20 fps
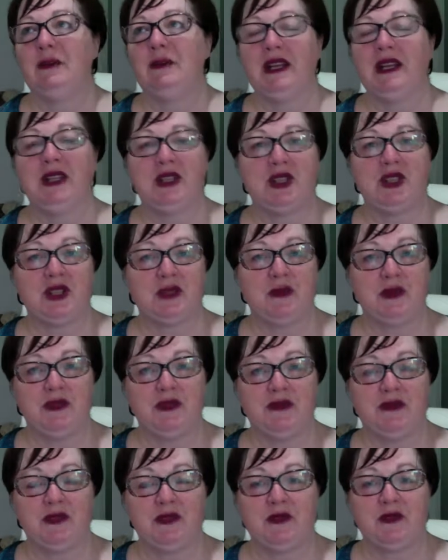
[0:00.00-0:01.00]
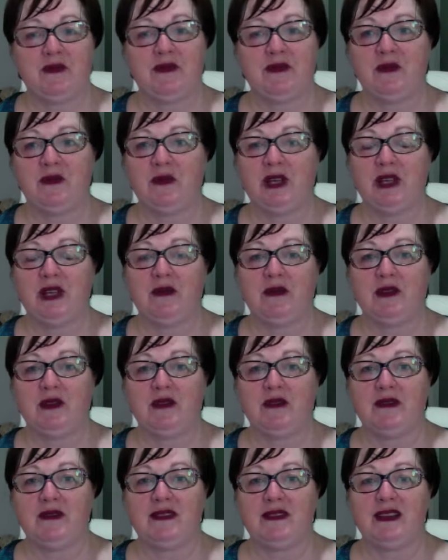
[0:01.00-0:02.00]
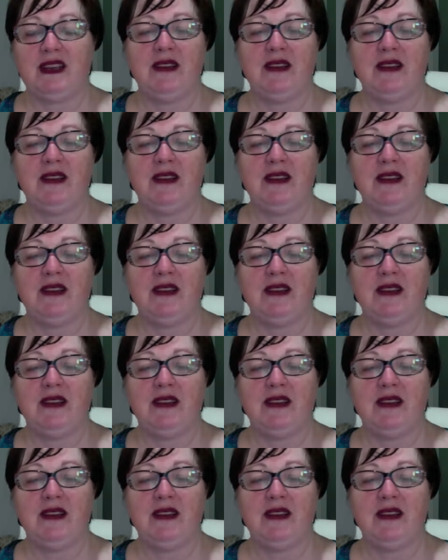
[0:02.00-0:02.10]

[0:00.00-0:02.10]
managed to move forward from where I was?